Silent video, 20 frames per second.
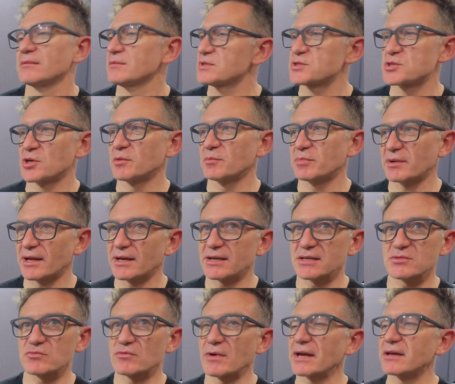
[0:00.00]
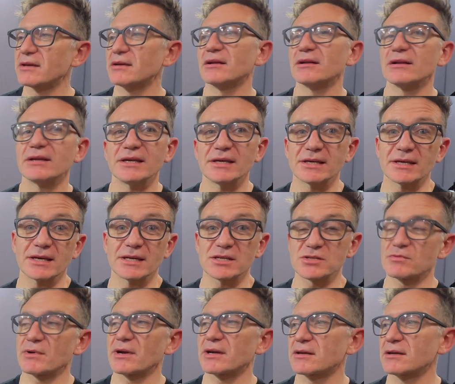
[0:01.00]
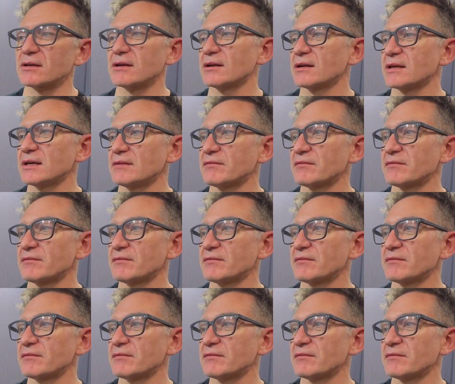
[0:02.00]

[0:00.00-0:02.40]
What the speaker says: John plays regularly, he gigs regularly.